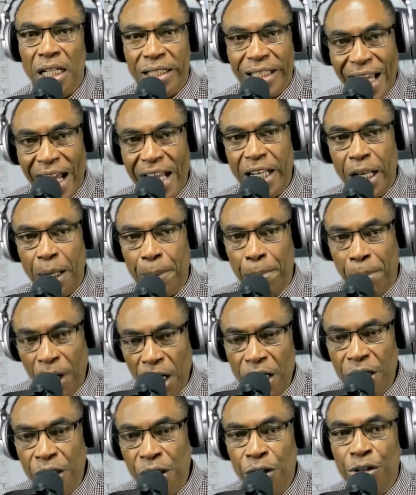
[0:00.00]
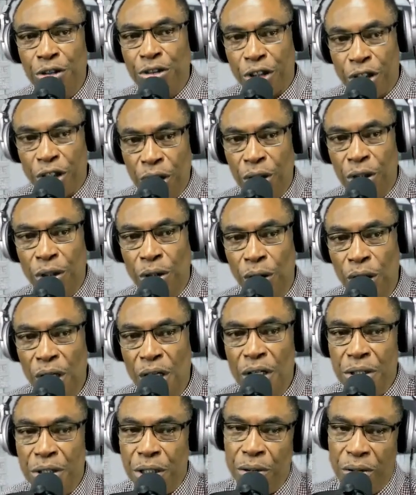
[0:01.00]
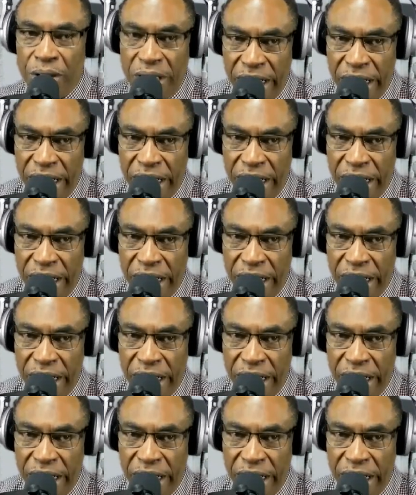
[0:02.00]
that they put you through to